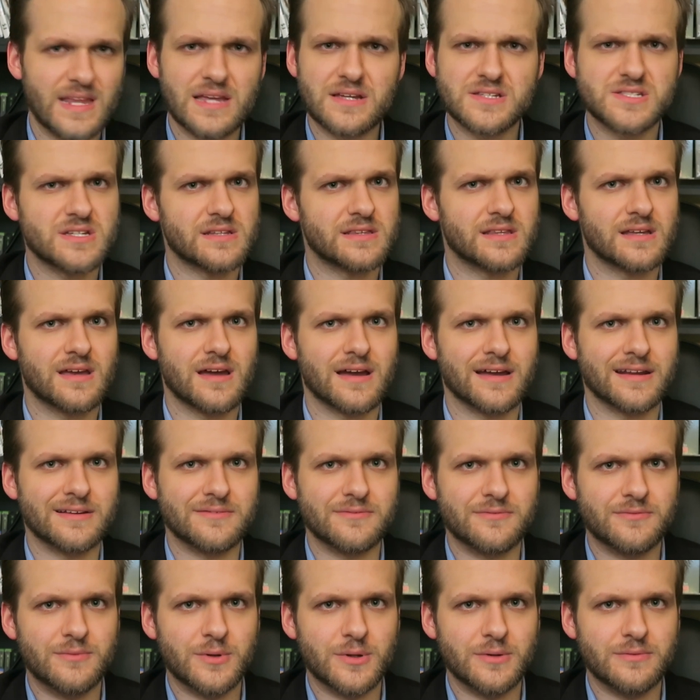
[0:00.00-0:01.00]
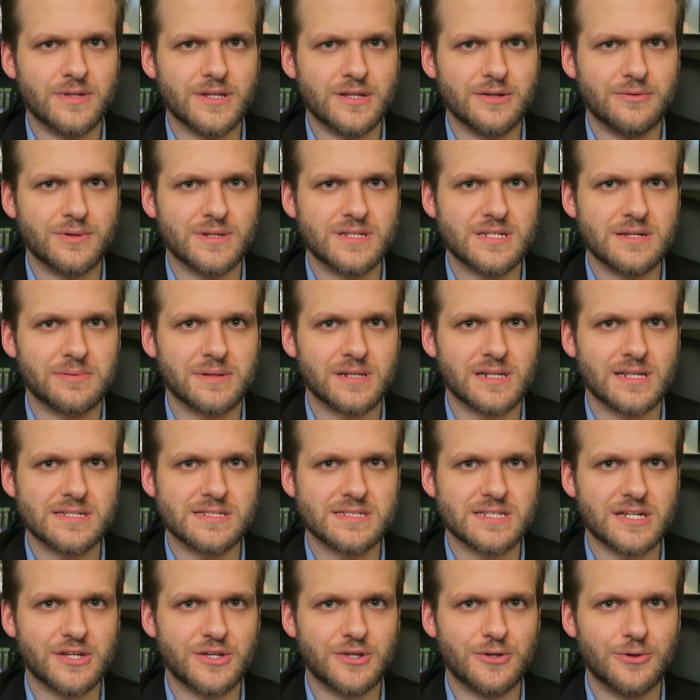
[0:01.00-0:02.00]
Now, it's not the kind of movie that you would typically
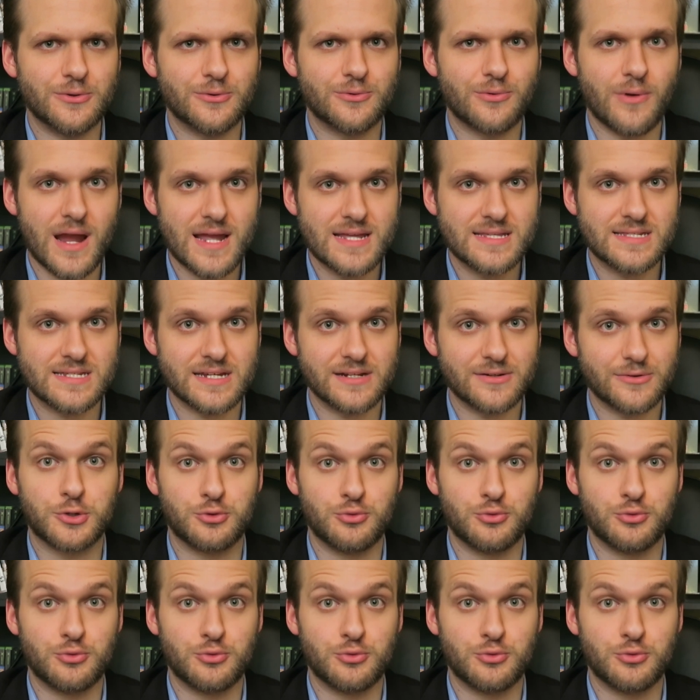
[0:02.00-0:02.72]
see Hugh Grant in.